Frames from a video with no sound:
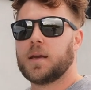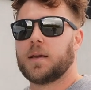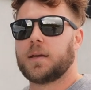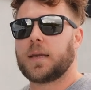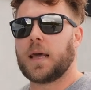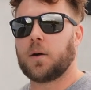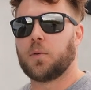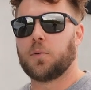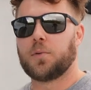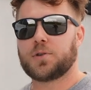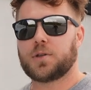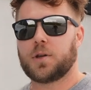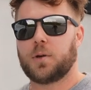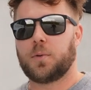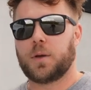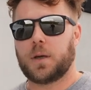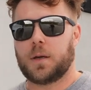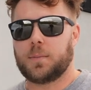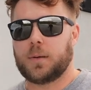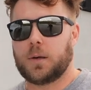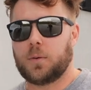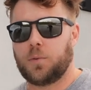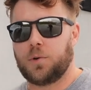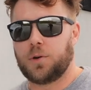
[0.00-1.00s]
Now also when
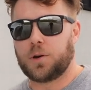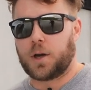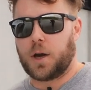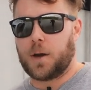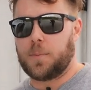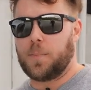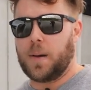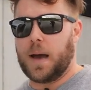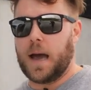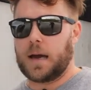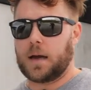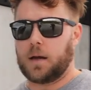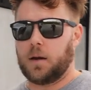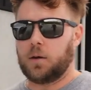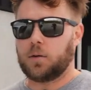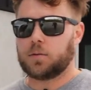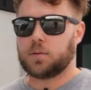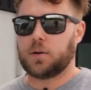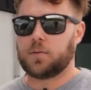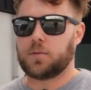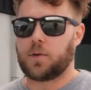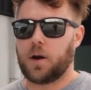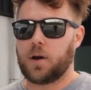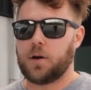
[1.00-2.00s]
I'm at work, I park along
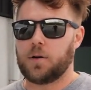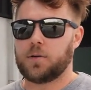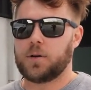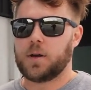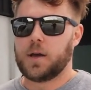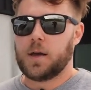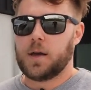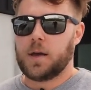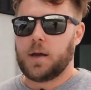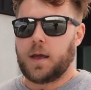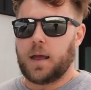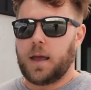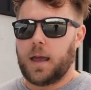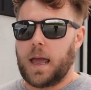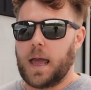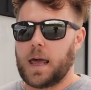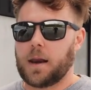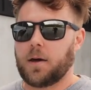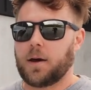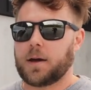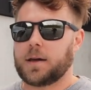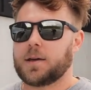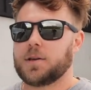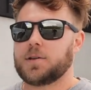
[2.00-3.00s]
the road,
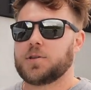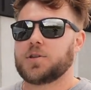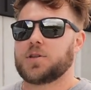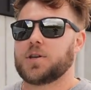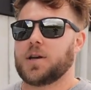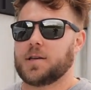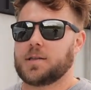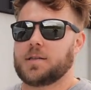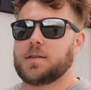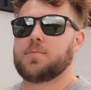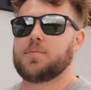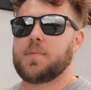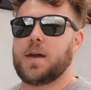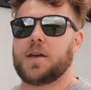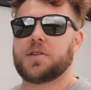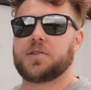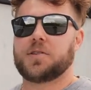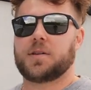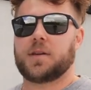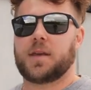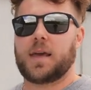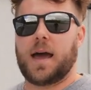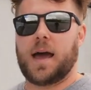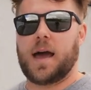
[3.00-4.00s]
and I can just
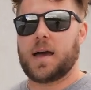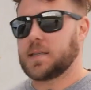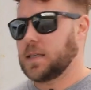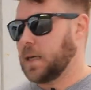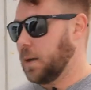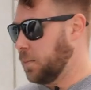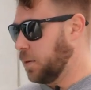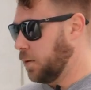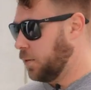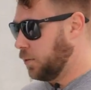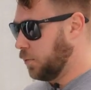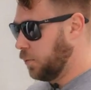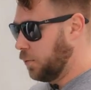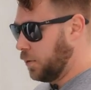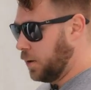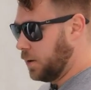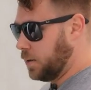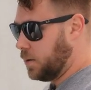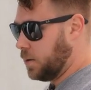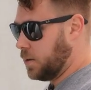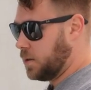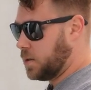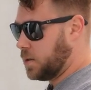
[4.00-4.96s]
imagine cars coming through and just